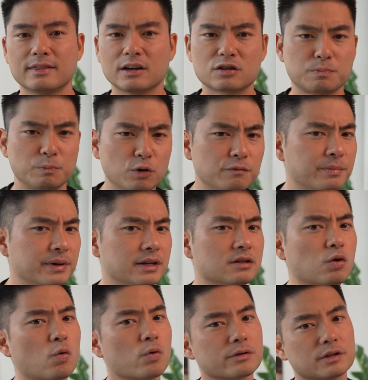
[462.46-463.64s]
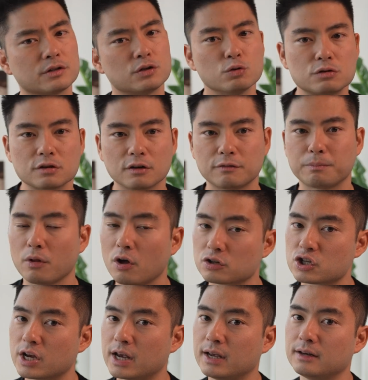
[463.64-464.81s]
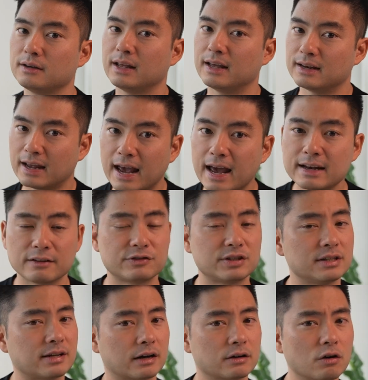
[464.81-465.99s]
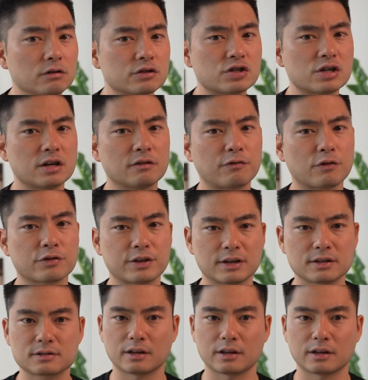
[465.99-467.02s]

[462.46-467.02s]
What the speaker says: There's movement toward the use of blockchain and NFT technology for things